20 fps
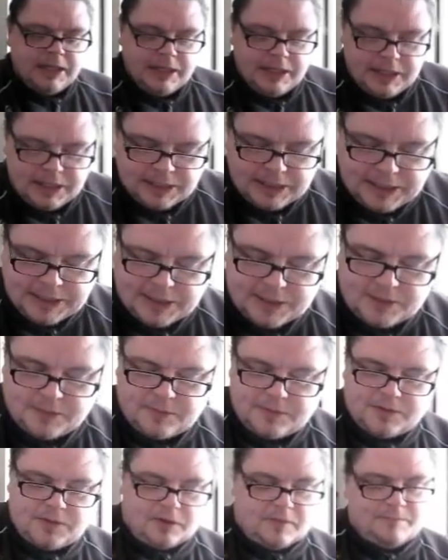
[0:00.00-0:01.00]
And you
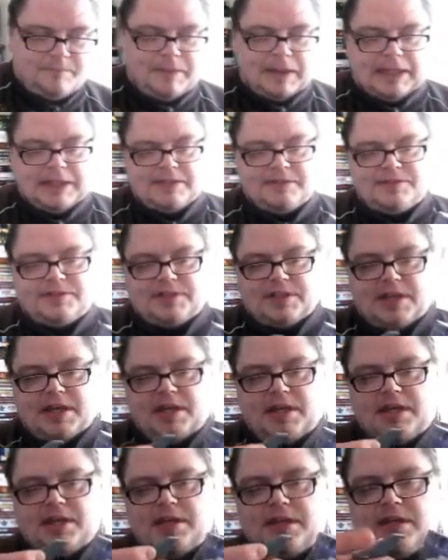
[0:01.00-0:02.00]
can sort of balance
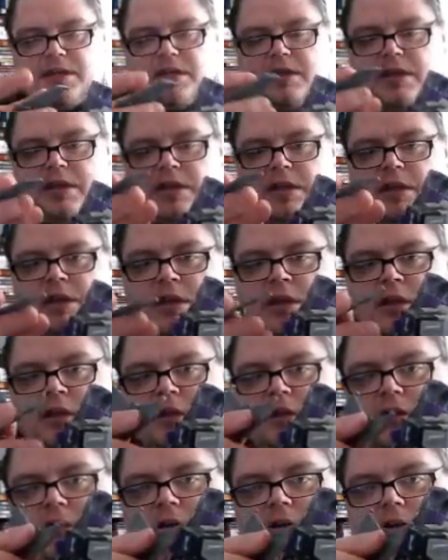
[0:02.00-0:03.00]
it
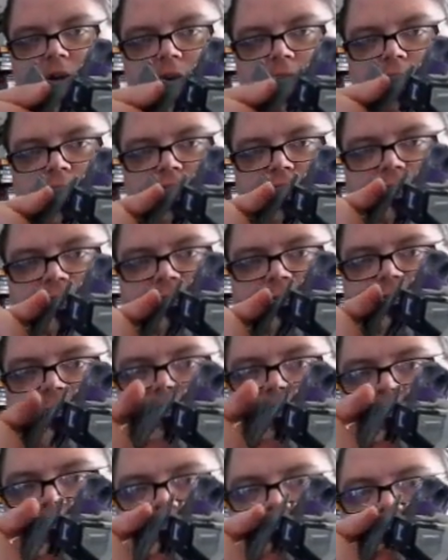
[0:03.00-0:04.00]
on his
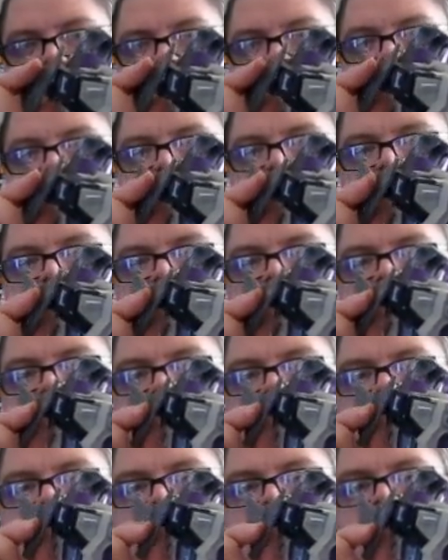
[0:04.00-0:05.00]
fist,
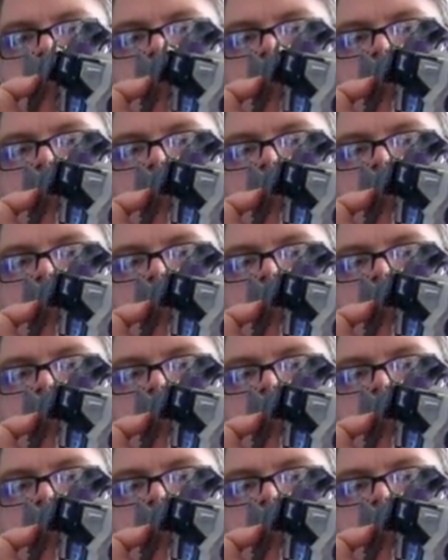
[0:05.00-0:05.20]
so